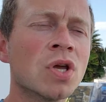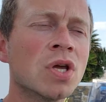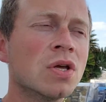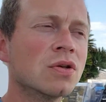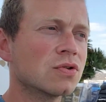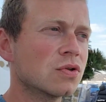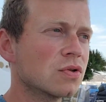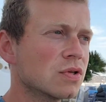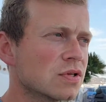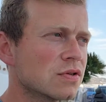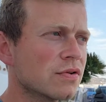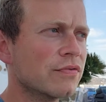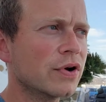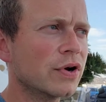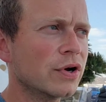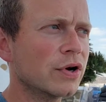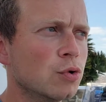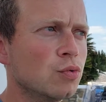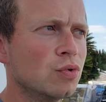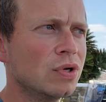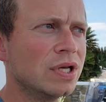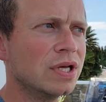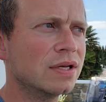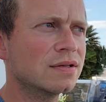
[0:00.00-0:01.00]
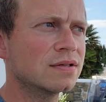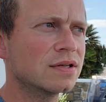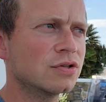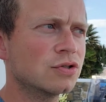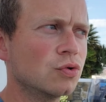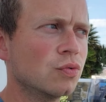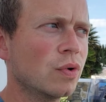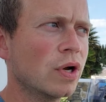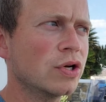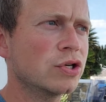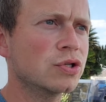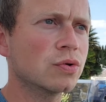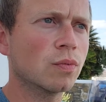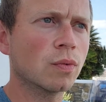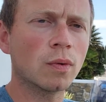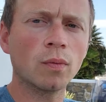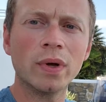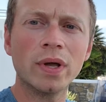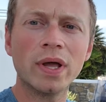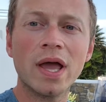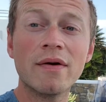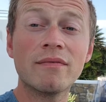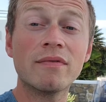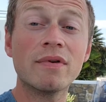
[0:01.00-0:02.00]
So this is a very unique situation where
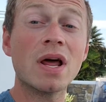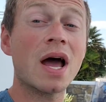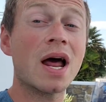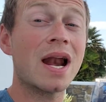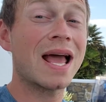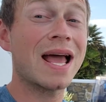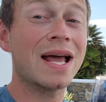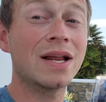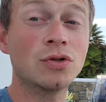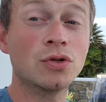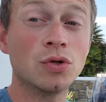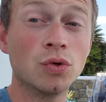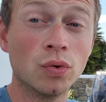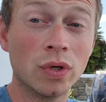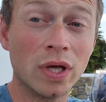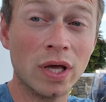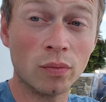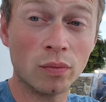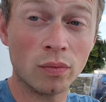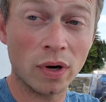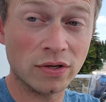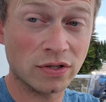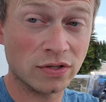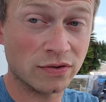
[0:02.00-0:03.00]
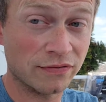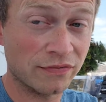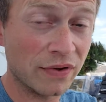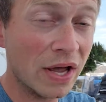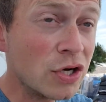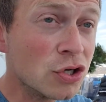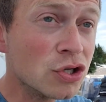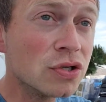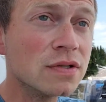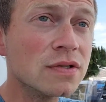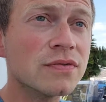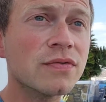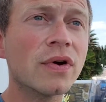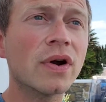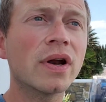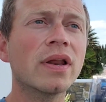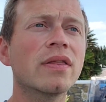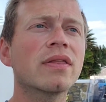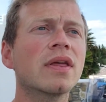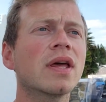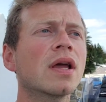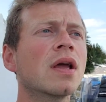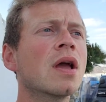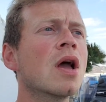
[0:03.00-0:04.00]
we have not had to get reservations for
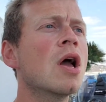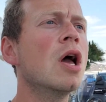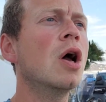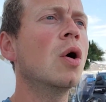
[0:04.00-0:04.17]
anything.